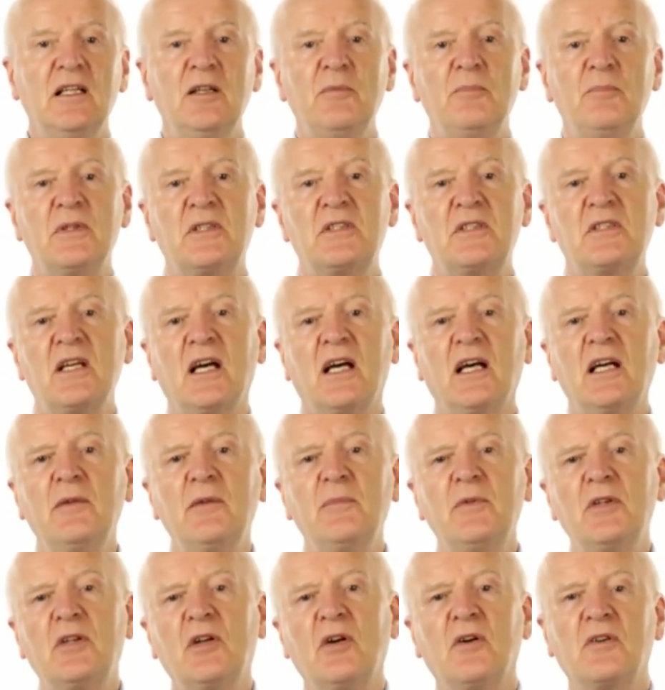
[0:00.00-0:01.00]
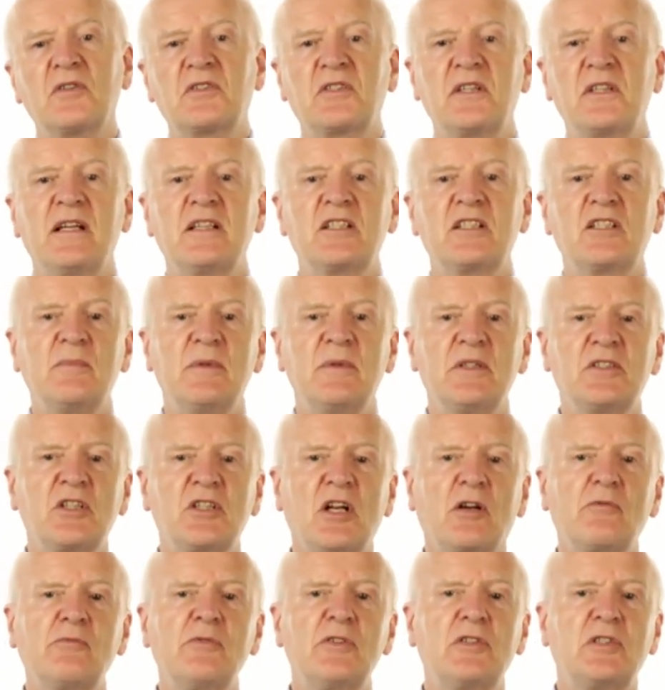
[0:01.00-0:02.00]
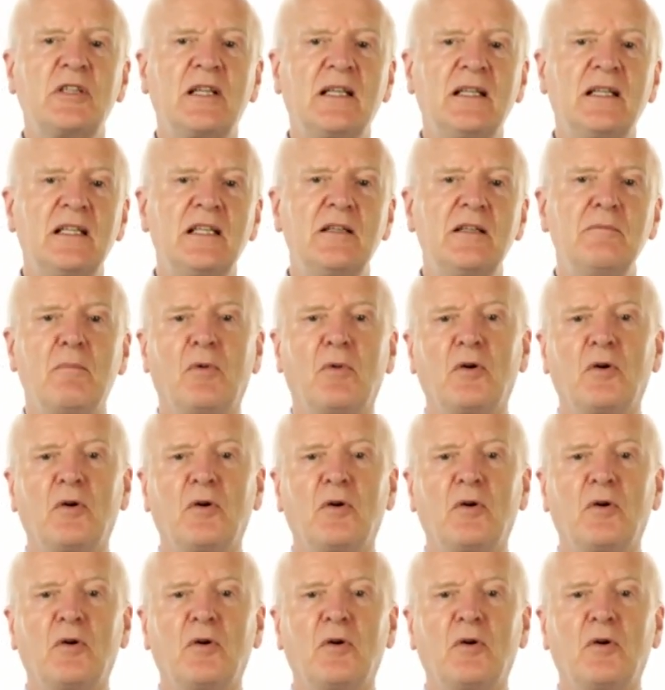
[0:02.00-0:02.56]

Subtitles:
but time and cost estimates are routinely